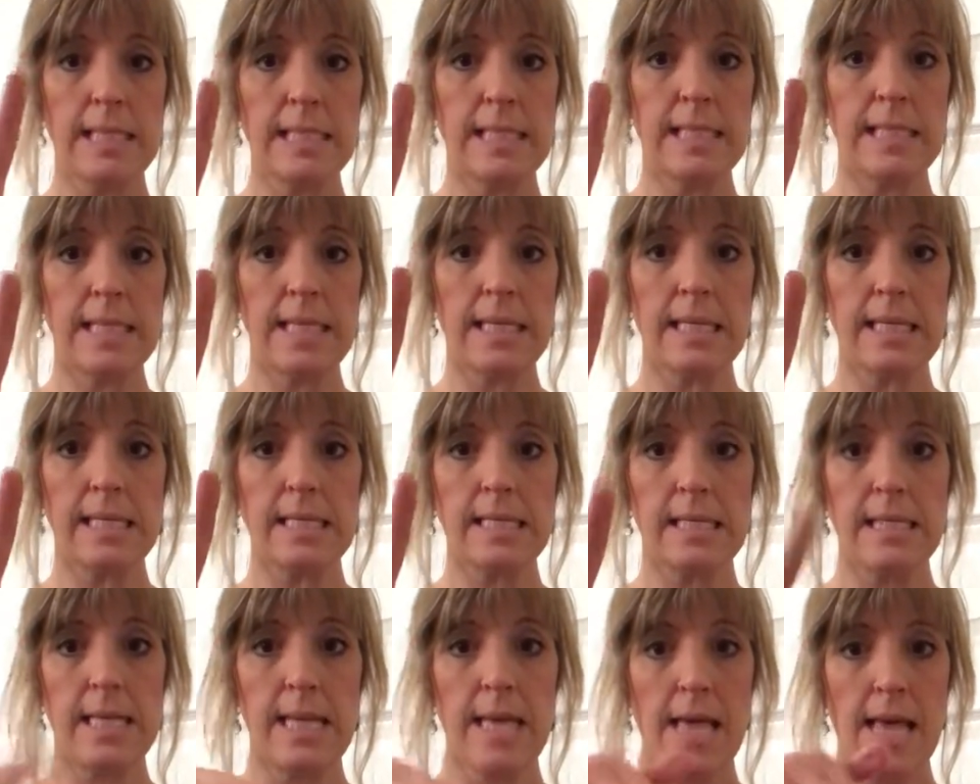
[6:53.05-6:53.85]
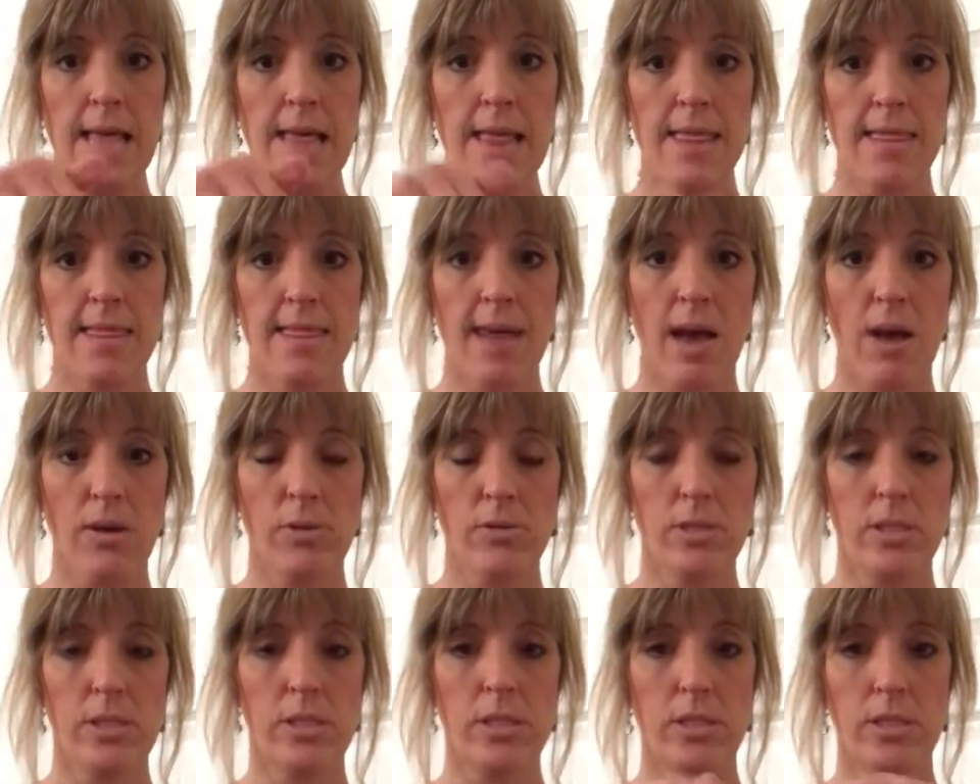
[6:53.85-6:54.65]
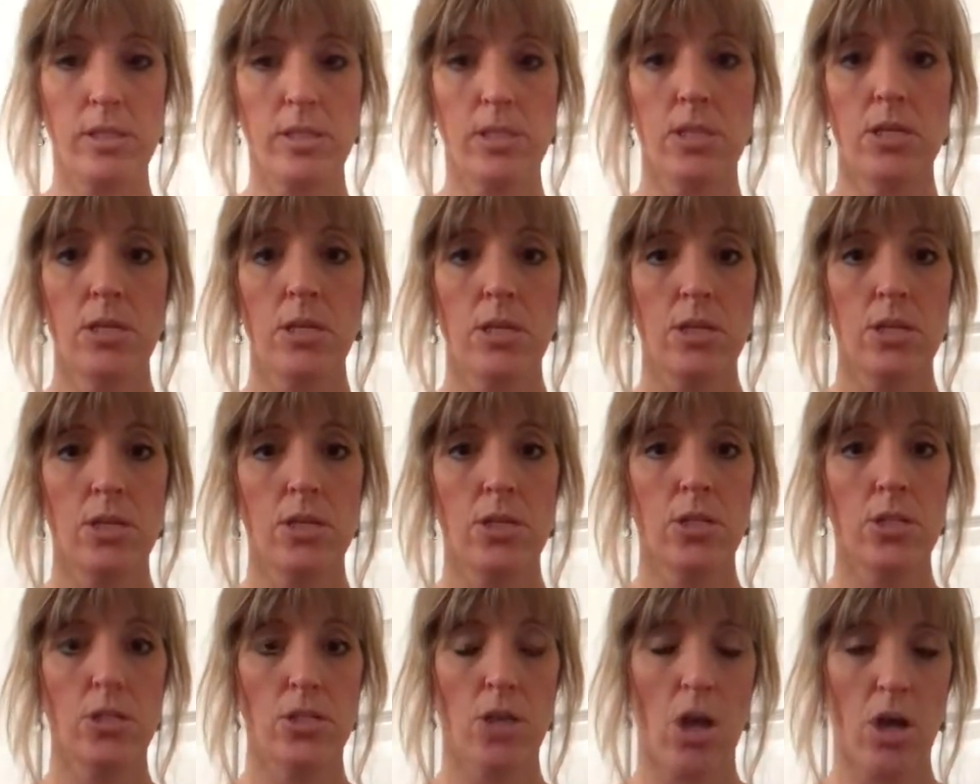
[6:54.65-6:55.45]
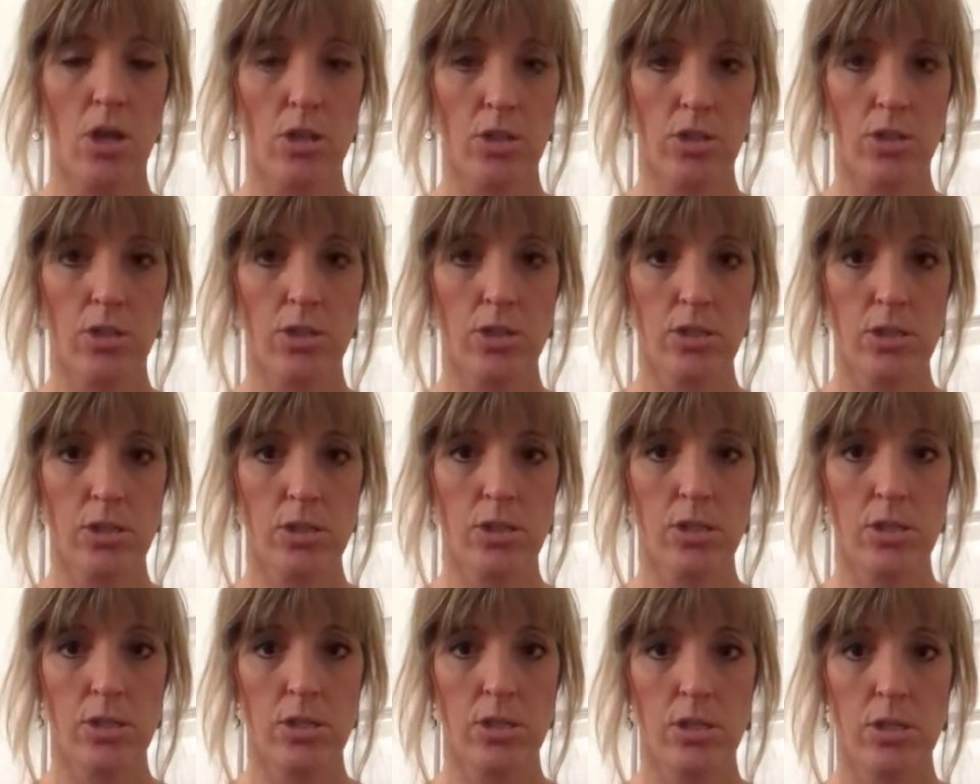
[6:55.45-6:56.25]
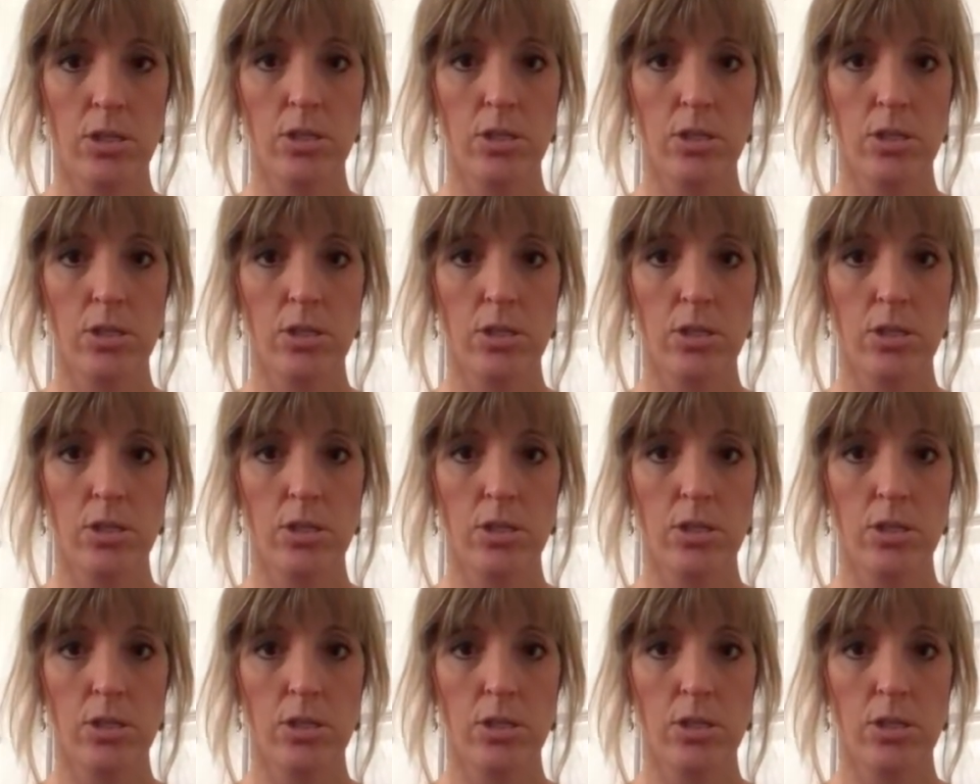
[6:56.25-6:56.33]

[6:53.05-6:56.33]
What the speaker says: $6,000,